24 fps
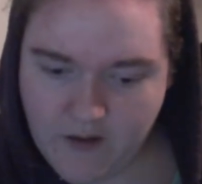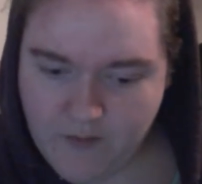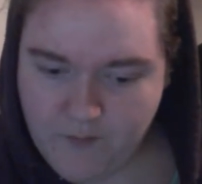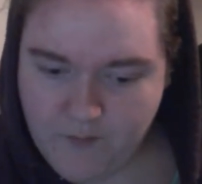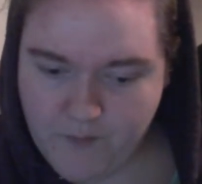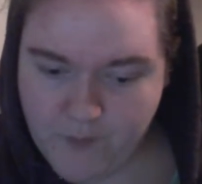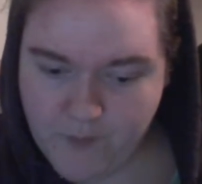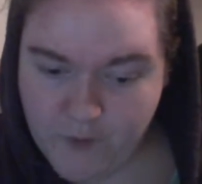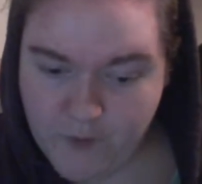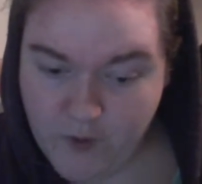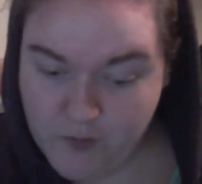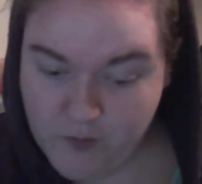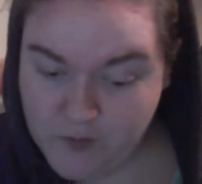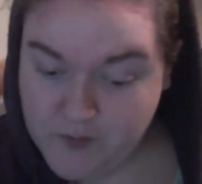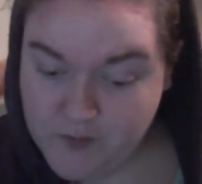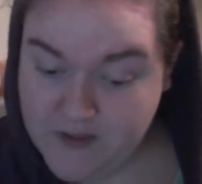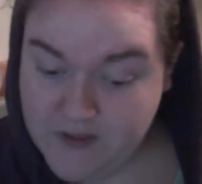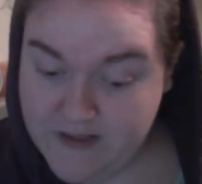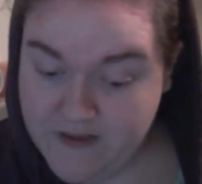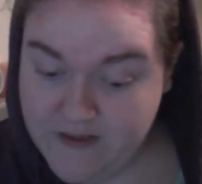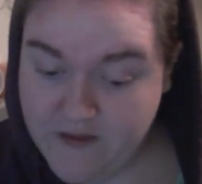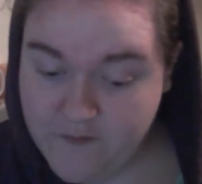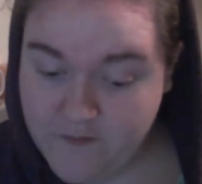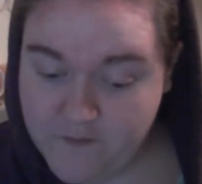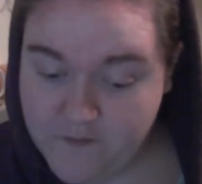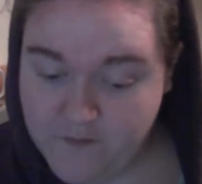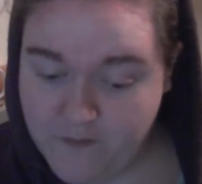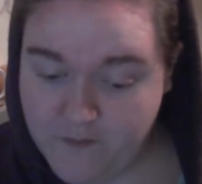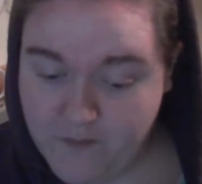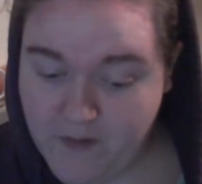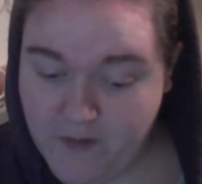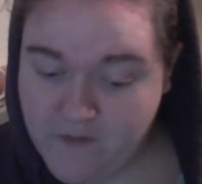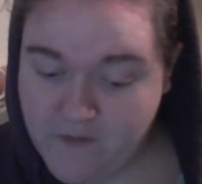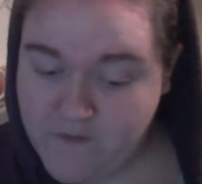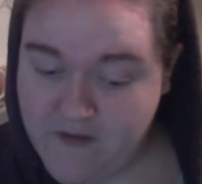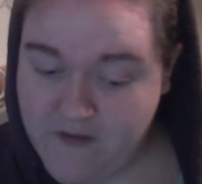probably
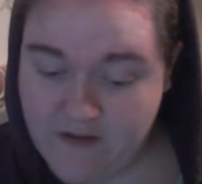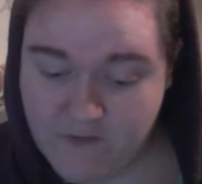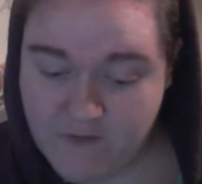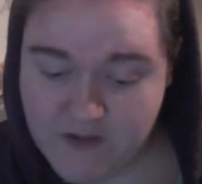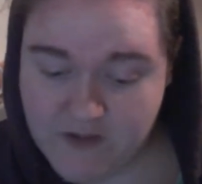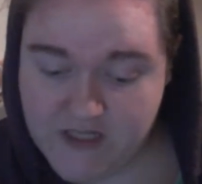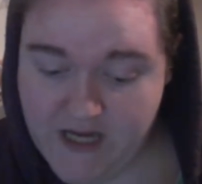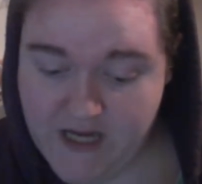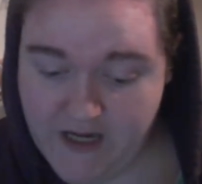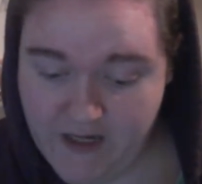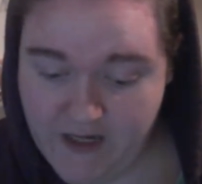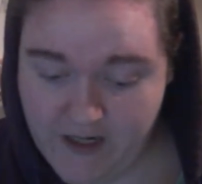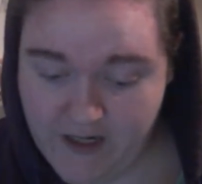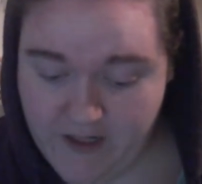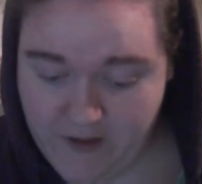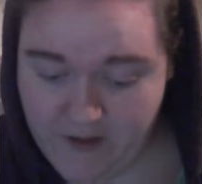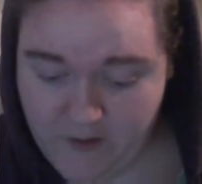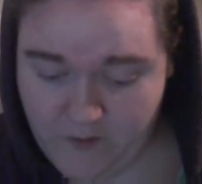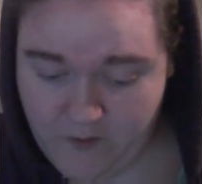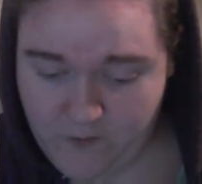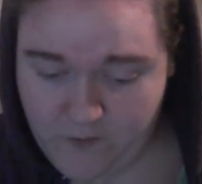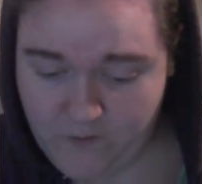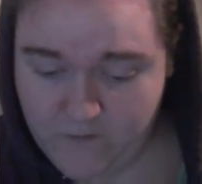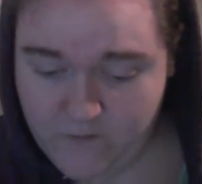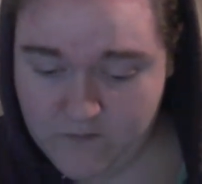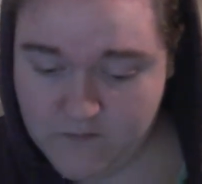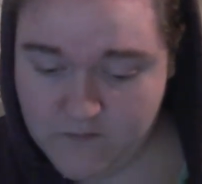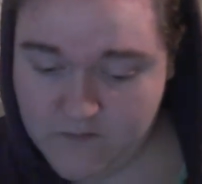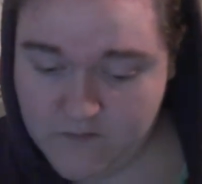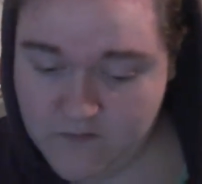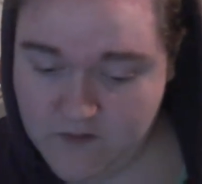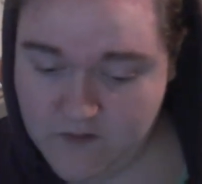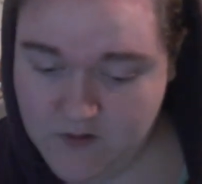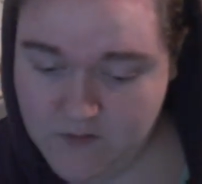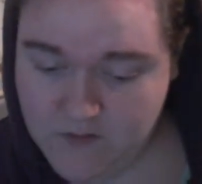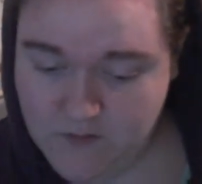my favourite deck I own.
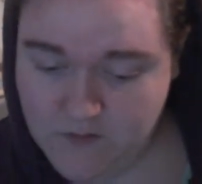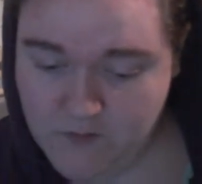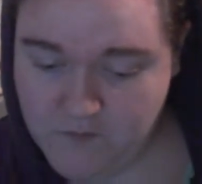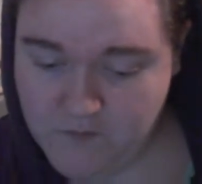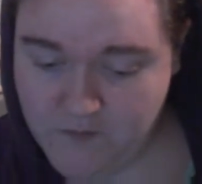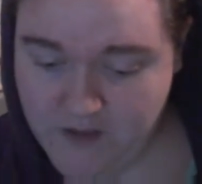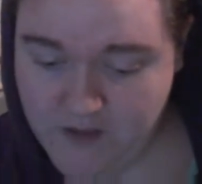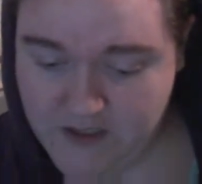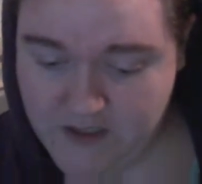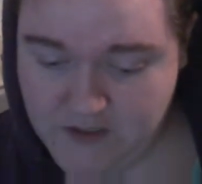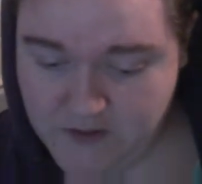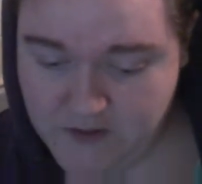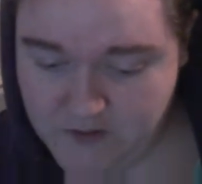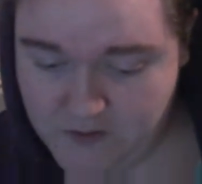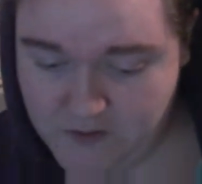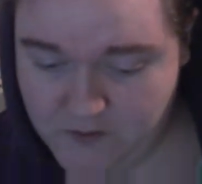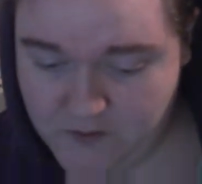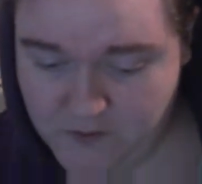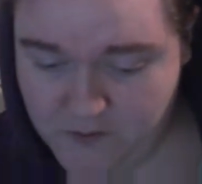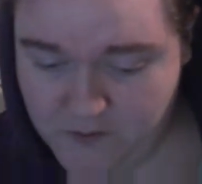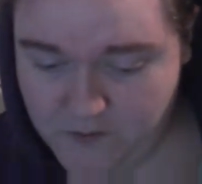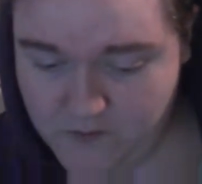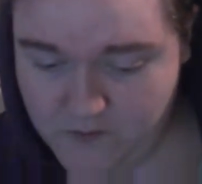Find you